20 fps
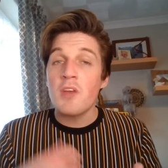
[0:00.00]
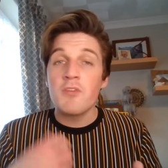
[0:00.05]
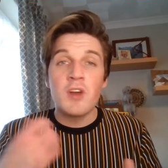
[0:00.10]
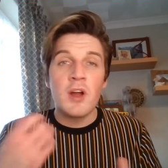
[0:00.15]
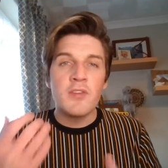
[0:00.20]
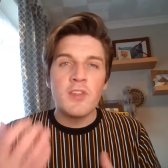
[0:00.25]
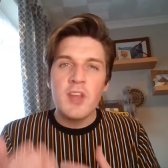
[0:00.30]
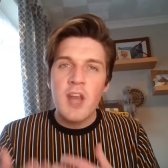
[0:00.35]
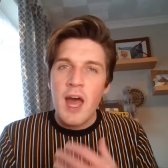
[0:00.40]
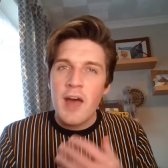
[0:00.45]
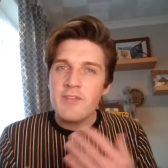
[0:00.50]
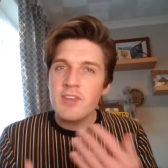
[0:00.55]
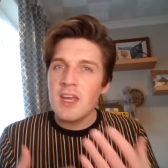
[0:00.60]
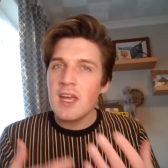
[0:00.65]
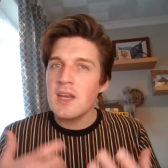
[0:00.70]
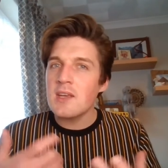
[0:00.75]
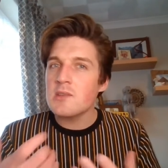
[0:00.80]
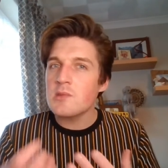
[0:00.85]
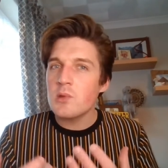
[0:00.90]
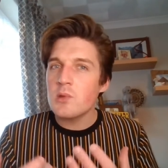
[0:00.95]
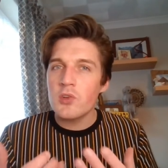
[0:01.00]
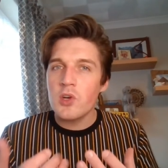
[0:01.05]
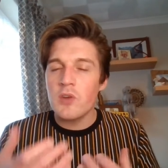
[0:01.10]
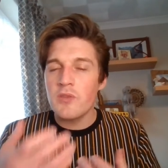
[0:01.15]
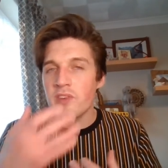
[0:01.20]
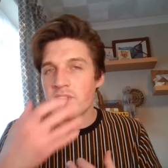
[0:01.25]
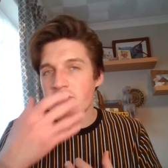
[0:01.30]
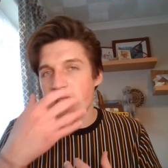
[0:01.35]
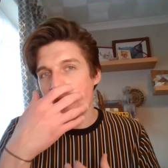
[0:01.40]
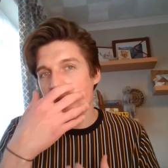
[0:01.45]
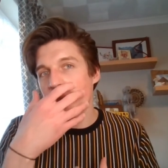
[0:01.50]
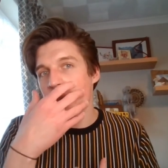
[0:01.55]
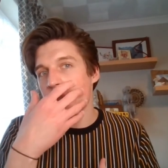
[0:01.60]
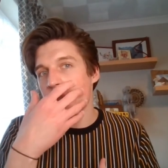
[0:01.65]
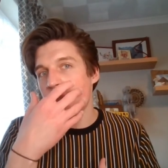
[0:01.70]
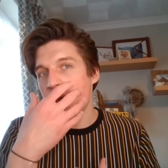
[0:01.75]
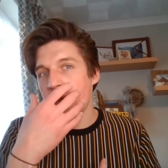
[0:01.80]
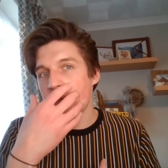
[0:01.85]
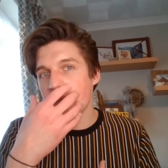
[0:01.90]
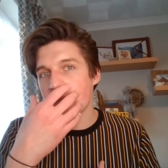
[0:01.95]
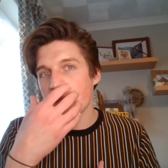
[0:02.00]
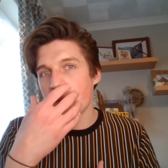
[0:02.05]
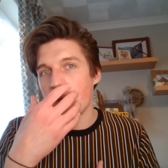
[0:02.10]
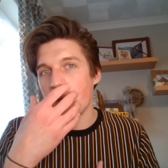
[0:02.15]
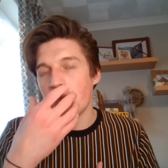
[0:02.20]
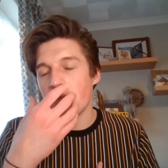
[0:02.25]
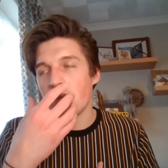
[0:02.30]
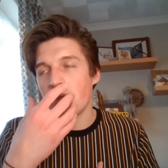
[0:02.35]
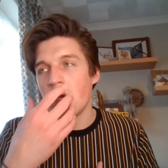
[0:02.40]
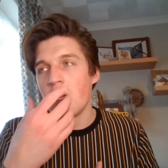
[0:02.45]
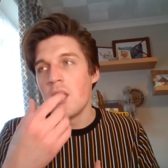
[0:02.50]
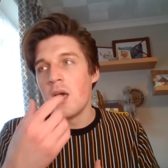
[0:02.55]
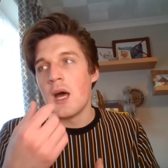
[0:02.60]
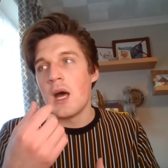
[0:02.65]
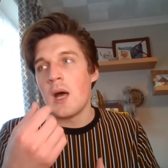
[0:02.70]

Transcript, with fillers: rather than having any sort of conversation with a mask on,